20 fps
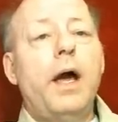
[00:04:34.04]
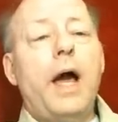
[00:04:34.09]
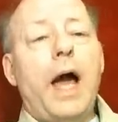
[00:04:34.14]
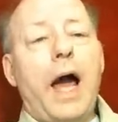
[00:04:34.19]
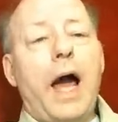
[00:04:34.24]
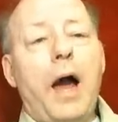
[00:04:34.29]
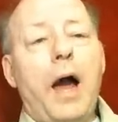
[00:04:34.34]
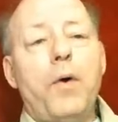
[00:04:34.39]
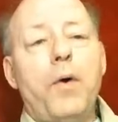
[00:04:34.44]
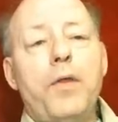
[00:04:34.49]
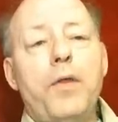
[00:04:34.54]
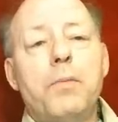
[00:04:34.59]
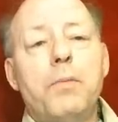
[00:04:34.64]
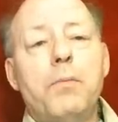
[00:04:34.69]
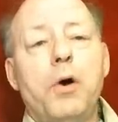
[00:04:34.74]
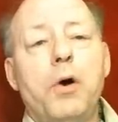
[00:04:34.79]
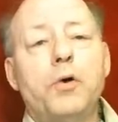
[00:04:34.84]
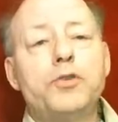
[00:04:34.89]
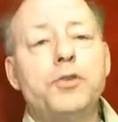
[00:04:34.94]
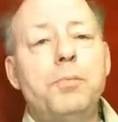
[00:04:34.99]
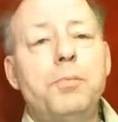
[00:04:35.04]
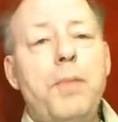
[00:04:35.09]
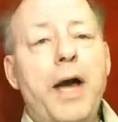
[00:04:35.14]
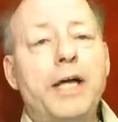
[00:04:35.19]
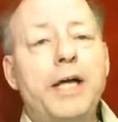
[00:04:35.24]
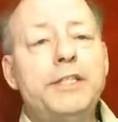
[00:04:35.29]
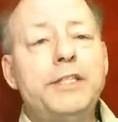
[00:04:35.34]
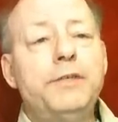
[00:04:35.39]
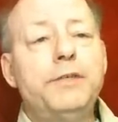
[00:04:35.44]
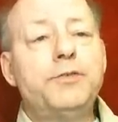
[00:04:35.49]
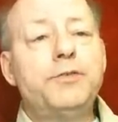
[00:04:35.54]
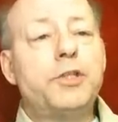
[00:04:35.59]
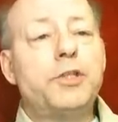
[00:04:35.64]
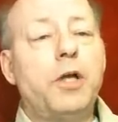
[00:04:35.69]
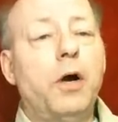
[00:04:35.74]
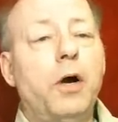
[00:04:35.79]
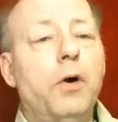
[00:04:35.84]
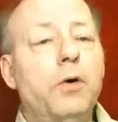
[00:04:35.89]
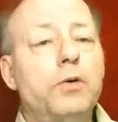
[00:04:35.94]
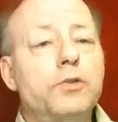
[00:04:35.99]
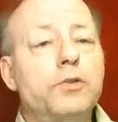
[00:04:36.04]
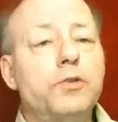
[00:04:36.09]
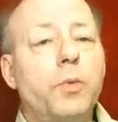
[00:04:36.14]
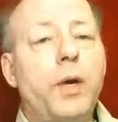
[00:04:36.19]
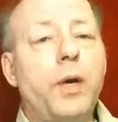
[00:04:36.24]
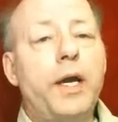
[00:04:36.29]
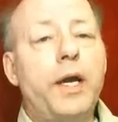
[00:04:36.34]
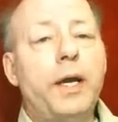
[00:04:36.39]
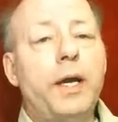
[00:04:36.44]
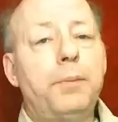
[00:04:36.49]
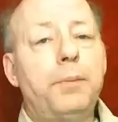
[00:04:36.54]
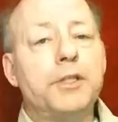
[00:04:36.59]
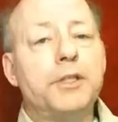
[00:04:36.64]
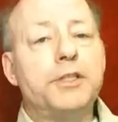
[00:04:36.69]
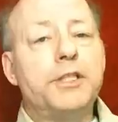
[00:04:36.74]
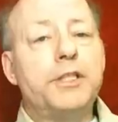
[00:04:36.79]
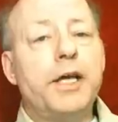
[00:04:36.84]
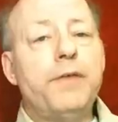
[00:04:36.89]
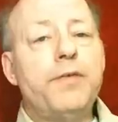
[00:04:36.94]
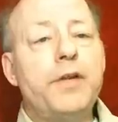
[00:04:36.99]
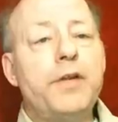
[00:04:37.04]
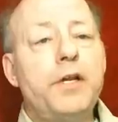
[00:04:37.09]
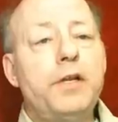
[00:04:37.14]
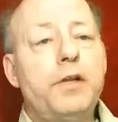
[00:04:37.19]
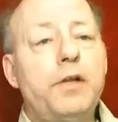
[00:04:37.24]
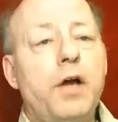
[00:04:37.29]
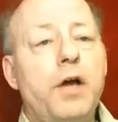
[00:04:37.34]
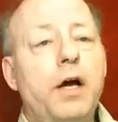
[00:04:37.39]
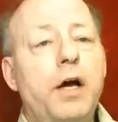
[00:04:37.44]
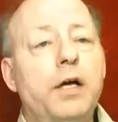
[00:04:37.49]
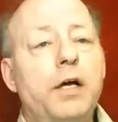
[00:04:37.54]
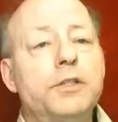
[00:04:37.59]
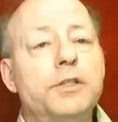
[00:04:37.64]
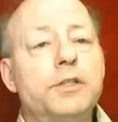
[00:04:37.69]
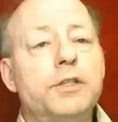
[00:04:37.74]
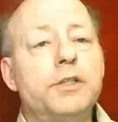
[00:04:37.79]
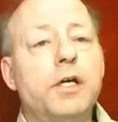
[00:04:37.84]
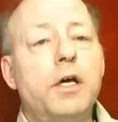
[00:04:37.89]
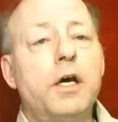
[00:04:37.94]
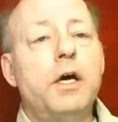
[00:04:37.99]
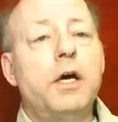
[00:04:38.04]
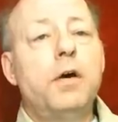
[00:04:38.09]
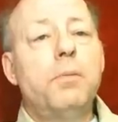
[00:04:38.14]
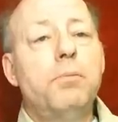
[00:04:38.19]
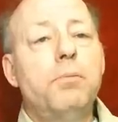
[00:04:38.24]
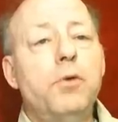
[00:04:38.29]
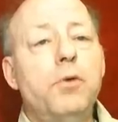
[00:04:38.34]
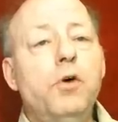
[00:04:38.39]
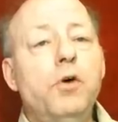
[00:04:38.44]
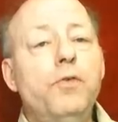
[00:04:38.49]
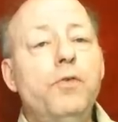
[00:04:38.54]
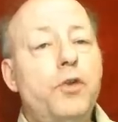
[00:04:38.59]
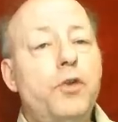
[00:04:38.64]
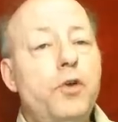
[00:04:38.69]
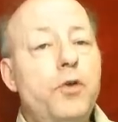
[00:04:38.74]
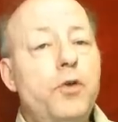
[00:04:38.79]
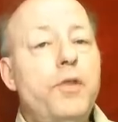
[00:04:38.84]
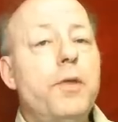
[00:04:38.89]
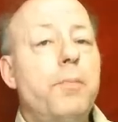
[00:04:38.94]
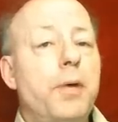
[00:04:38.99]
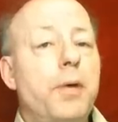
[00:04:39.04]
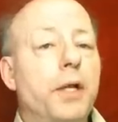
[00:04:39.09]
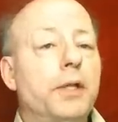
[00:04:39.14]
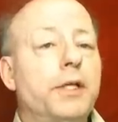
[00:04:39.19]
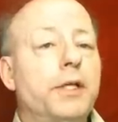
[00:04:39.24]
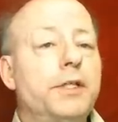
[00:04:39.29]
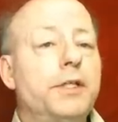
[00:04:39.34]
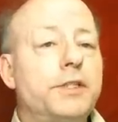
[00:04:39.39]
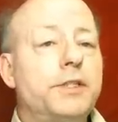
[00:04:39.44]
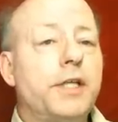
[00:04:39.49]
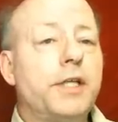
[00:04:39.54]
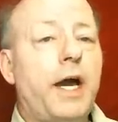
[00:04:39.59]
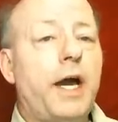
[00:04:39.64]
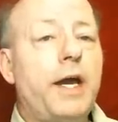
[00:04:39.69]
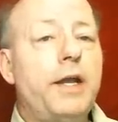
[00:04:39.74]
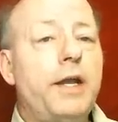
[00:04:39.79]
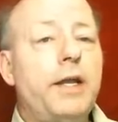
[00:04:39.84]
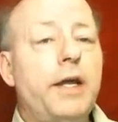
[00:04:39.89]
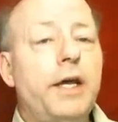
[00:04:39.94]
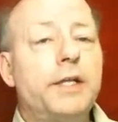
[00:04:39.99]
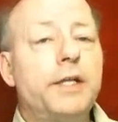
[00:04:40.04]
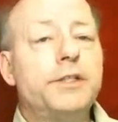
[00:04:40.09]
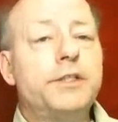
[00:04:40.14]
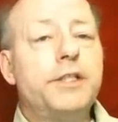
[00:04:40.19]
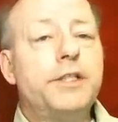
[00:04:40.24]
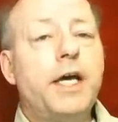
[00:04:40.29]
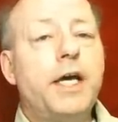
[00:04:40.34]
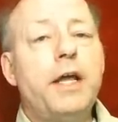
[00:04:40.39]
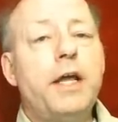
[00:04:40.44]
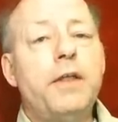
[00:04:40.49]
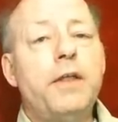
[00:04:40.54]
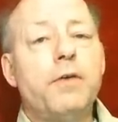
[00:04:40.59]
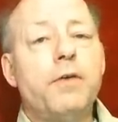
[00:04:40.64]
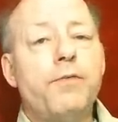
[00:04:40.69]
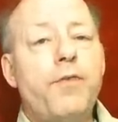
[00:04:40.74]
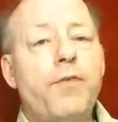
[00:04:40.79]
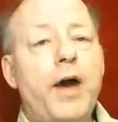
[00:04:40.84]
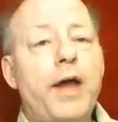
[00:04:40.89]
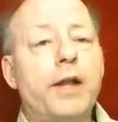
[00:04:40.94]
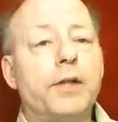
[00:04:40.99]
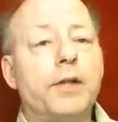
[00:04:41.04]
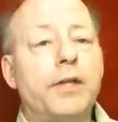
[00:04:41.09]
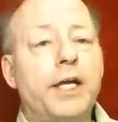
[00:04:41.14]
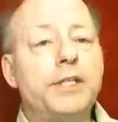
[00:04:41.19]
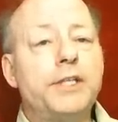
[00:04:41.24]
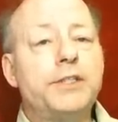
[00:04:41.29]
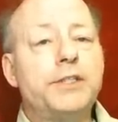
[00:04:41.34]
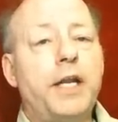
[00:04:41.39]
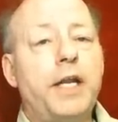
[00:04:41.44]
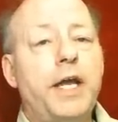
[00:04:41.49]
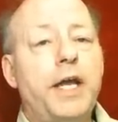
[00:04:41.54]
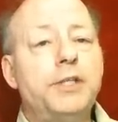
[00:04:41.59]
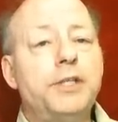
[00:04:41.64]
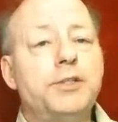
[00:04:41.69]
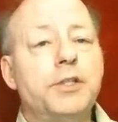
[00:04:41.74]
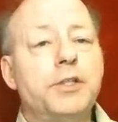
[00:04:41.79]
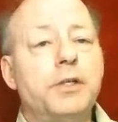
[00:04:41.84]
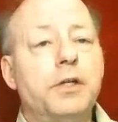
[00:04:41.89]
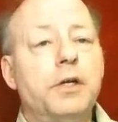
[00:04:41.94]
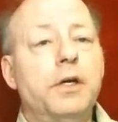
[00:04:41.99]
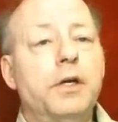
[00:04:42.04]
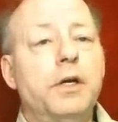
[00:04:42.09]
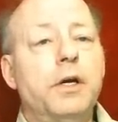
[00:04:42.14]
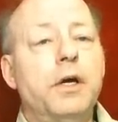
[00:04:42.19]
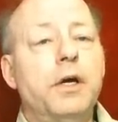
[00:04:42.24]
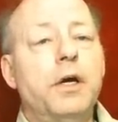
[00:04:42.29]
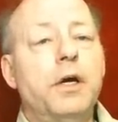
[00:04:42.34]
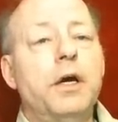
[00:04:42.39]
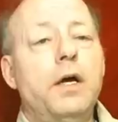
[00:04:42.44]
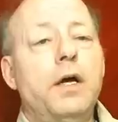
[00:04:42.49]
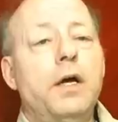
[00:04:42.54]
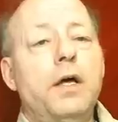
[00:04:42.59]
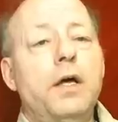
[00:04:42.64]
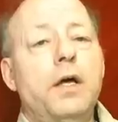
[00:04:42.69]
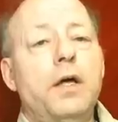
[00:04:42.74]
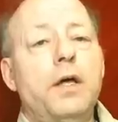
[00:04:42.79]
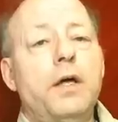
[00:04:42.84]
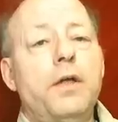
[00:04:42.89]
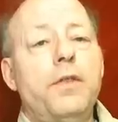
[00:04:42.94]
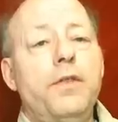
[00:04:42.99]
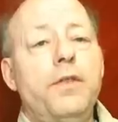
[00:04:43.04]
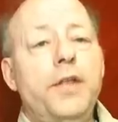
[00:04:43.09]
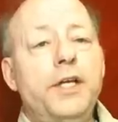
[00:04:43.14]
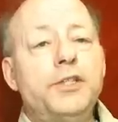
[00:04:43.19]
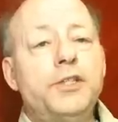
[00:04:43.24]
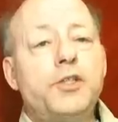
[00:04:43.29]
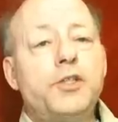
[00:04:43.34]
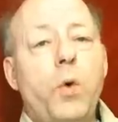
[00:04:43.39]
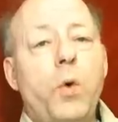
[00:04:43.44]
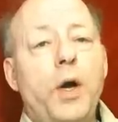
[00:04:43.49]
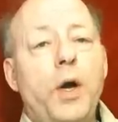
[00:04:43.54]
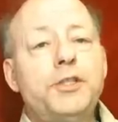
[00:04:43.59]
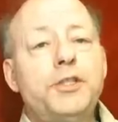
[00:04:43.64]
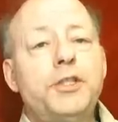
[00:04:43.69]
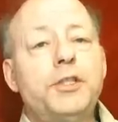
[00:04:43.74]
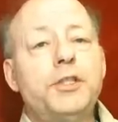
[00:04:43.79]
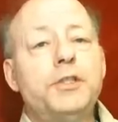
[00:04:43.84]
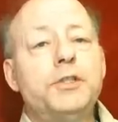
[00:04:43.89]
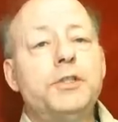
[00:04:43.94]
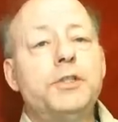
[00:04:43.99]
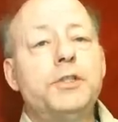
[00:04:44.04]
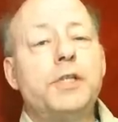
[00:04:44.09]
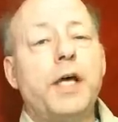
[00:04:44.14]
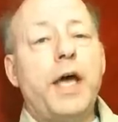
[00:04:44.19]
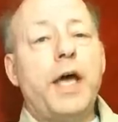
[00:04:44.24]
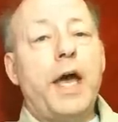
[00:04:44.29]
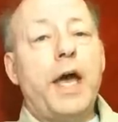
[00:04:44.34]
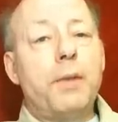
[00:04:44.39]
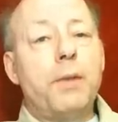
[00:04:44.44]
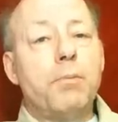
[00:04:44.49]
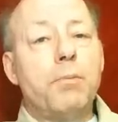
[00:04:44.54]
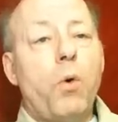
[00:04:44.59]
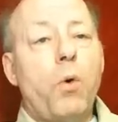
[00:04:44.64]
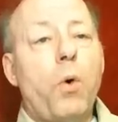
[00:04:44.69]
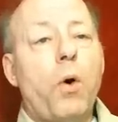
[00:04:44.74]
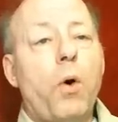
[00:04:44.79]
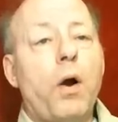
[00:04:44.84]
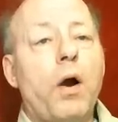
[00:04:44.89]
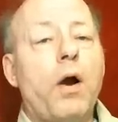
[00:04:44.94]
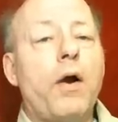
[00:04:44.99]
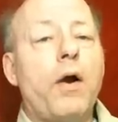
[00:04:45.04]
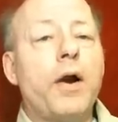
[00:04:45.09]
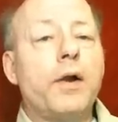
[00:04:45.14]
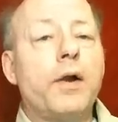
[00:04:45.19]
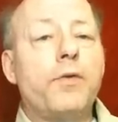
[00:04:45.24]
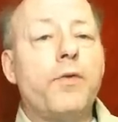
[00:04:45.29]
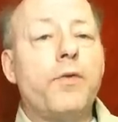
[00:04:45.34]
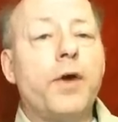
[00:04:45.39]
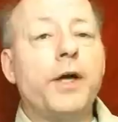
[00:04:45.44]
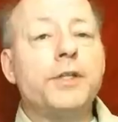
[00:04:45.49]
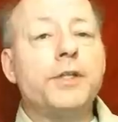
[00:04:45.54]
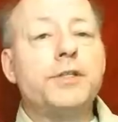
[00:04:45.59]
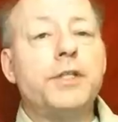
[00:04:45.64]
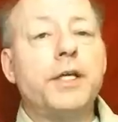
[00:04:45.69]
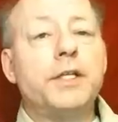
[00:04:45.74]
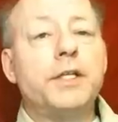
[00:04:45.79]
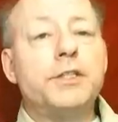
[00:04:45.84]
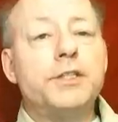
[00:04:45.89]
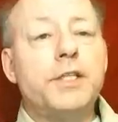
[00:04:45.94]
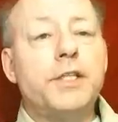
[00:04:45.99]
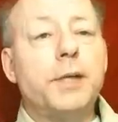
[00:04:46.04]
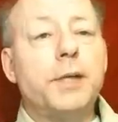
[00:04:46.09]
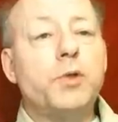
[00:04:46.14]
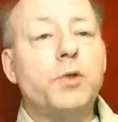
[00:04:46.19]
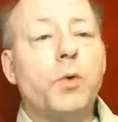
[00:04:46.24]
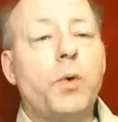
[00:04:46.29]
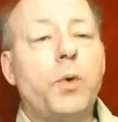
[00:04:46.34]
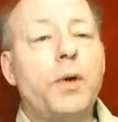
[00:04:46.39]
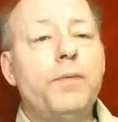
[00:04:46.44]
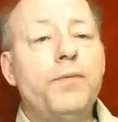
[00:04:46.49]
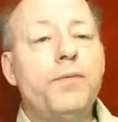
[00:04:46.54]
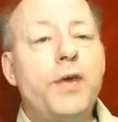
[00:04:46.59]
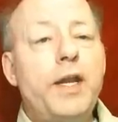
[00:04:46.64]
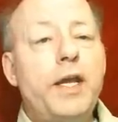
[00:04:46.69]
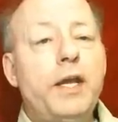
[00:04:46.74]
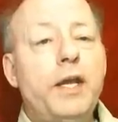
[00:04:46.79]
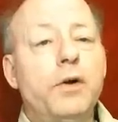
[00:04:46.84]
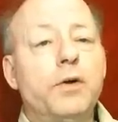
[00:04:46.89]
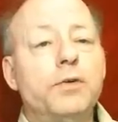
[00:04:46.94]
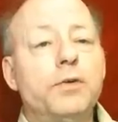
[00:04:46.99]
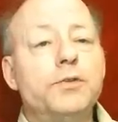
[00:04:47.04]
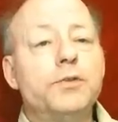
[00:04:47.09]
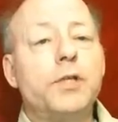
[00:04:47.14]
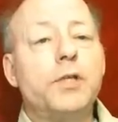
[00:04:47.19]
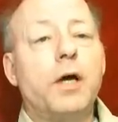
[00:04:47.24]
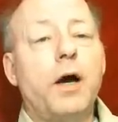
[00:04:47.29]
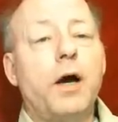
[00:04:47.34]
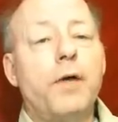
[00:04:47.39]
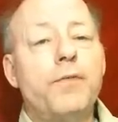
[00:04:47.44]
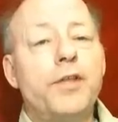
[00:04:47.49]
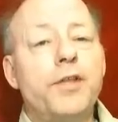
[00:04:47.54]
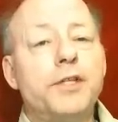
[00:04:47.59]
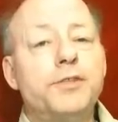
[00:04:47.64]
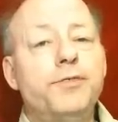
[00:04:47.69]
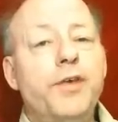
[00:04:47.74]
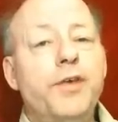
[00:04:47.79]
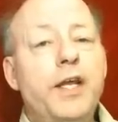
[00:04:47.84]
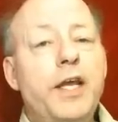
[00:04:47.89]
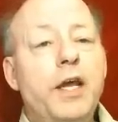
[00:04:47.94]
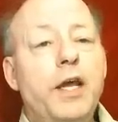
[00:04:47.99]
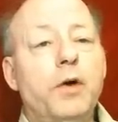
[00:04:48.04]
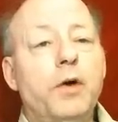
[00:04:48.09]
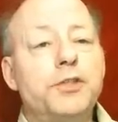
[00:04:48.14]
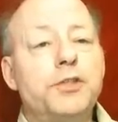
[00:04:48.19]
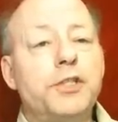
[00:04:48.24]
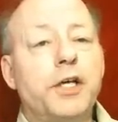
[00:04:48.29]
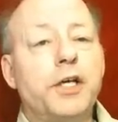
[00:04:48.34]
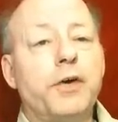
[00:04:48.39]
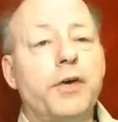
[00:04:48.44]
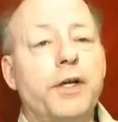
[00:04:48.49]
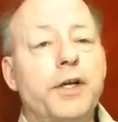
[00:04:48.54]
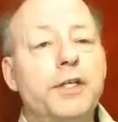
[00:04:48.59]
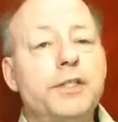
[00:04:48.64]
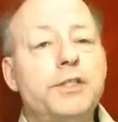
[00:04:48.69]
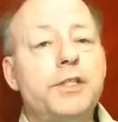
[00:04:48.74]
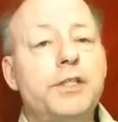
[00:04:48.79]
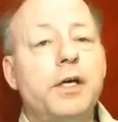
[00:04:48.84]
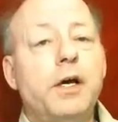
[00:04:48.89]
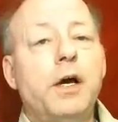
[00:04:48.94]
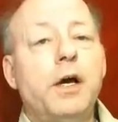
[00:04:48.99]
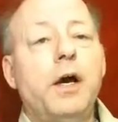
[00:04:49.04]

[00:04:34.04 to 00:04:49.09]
How are the most massive stones weighing up to 70 tons moved to the building site and set in their final destination? These questions and more are addressed in subsequent videos of this video series